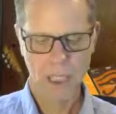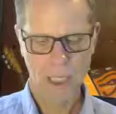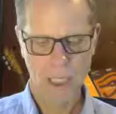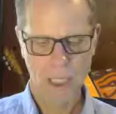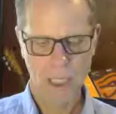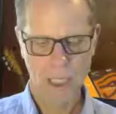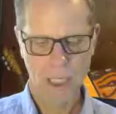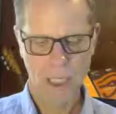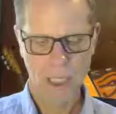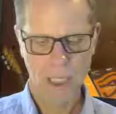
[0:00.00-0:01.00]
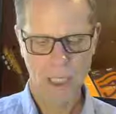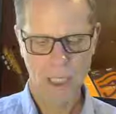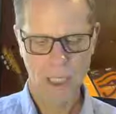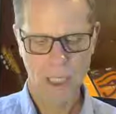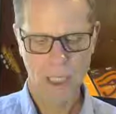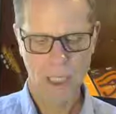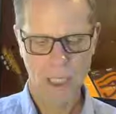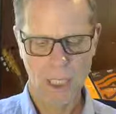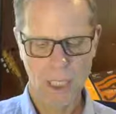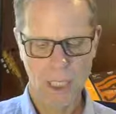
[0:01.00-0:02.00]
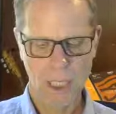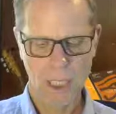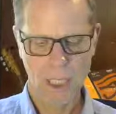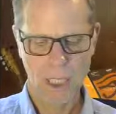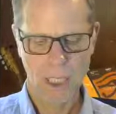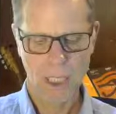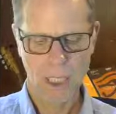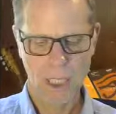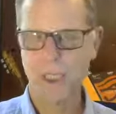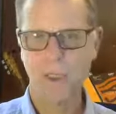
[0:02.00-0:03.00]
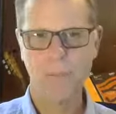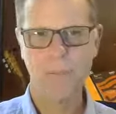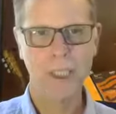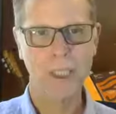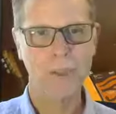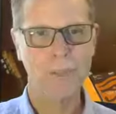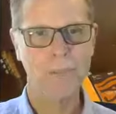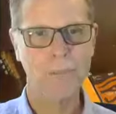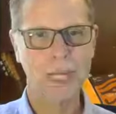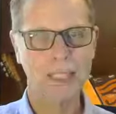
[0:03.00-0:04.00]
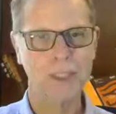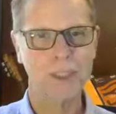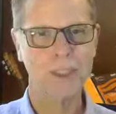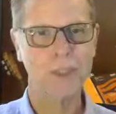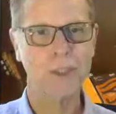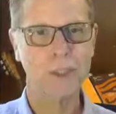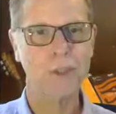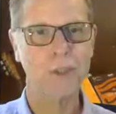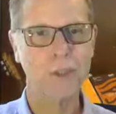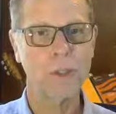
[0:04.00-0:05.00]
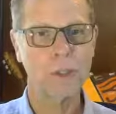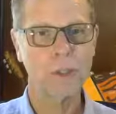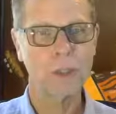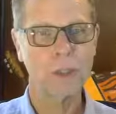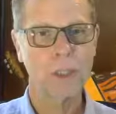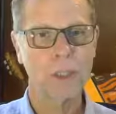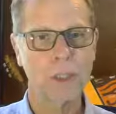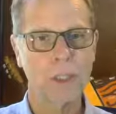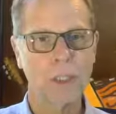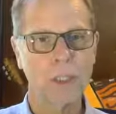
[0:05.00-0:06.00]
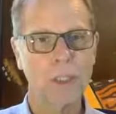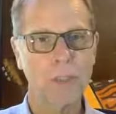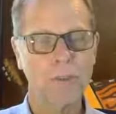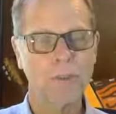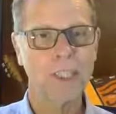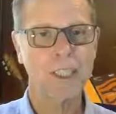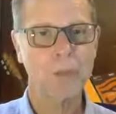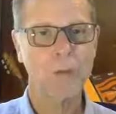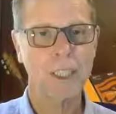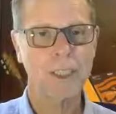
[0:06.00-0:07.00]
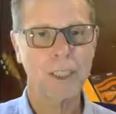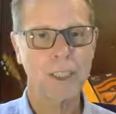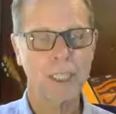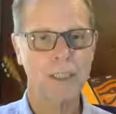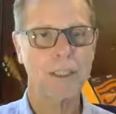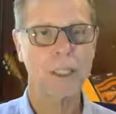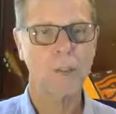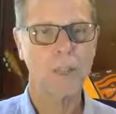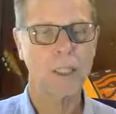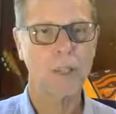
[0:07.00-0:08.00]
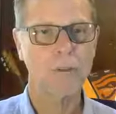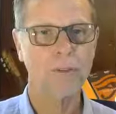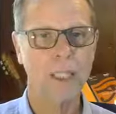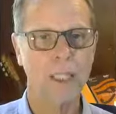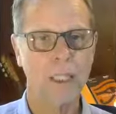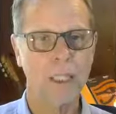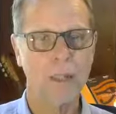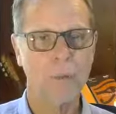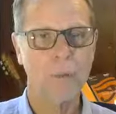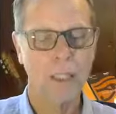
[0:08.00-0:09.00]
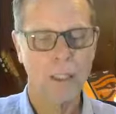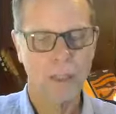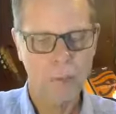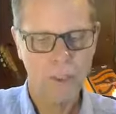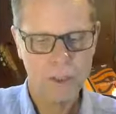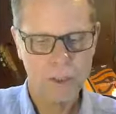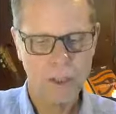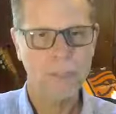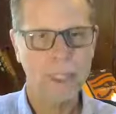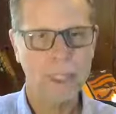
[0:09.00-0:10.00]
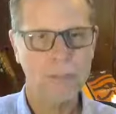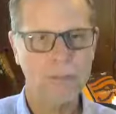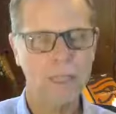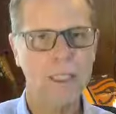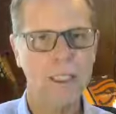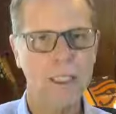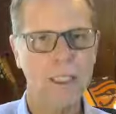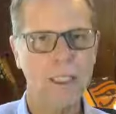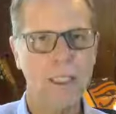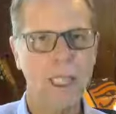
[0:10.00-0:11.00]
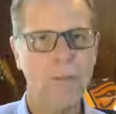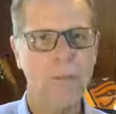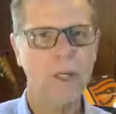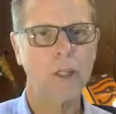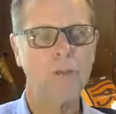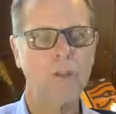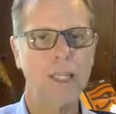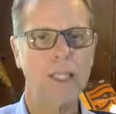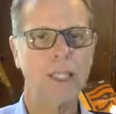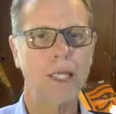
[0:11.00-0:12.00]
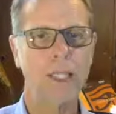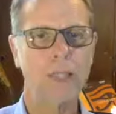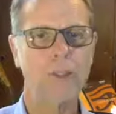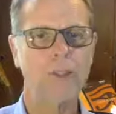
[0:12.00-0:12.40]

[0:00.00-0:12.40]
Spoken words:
and strategic political practices we could use to prevent this rising again. It's like we're cultivating, we're stopping and reflecting, and we're cultivating a kind of